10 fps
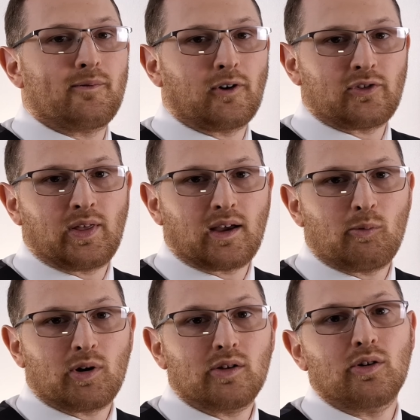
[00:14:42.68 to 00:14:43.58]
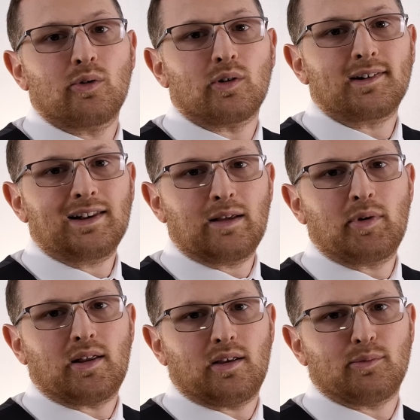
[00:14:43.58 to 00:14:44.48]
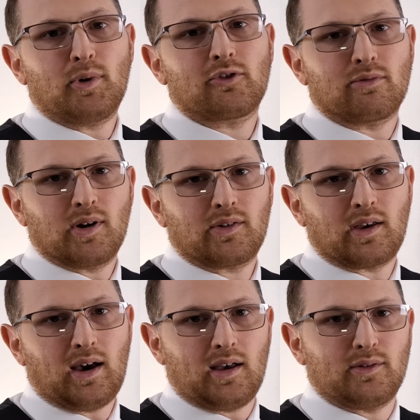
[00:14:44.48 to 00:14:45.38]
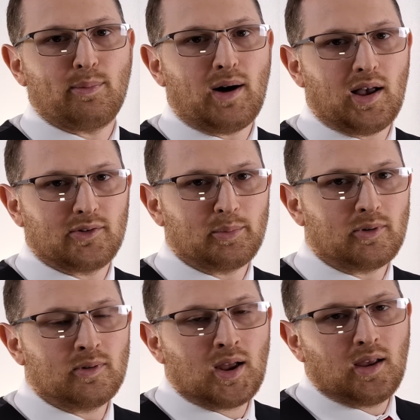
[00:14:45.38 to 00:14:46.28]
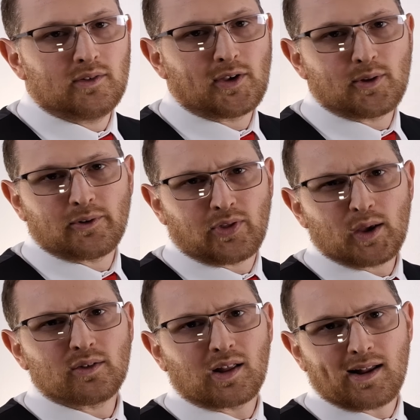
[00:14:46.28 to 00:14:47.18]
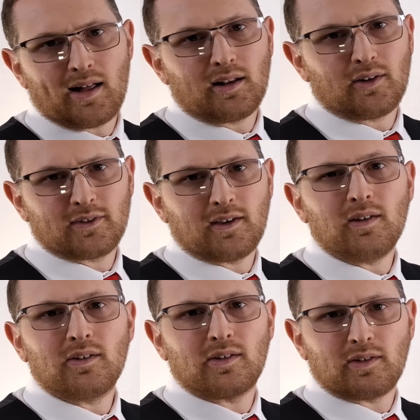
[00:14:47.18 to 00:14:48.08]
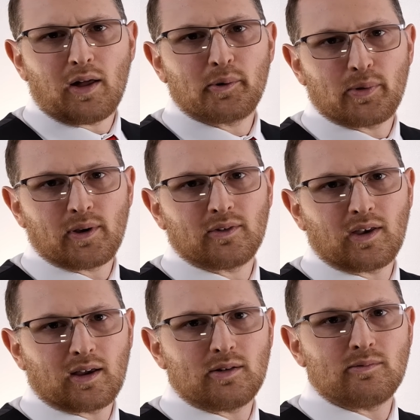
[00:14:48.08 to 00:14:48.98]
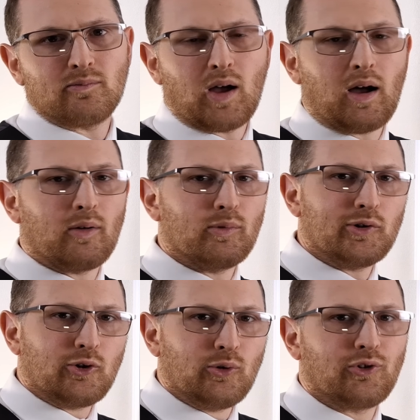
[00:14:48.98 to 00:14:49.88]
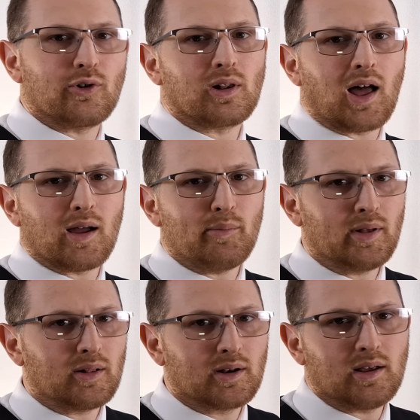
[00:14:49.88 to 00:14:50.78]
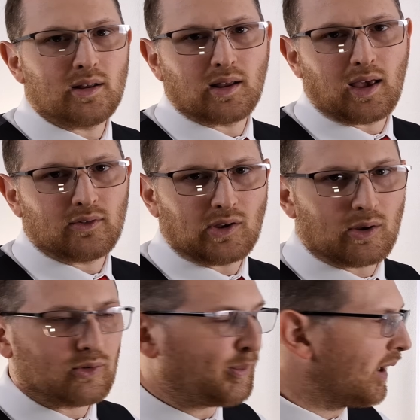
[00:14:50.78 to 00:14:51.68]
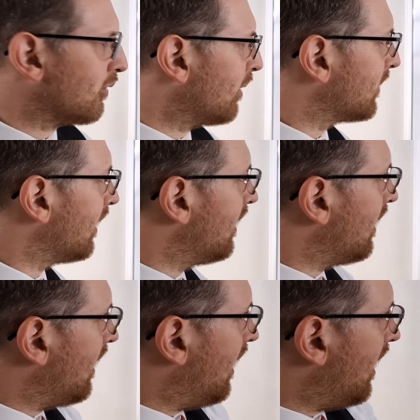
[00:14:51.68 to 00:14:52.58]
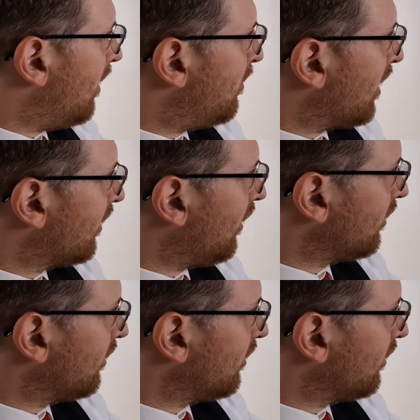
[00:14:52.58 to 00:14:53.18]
first thing I want to do is limit as much risk as possible. So there's things like LLCs and other things that can reduce your liability in case it goes bankrupt. But it's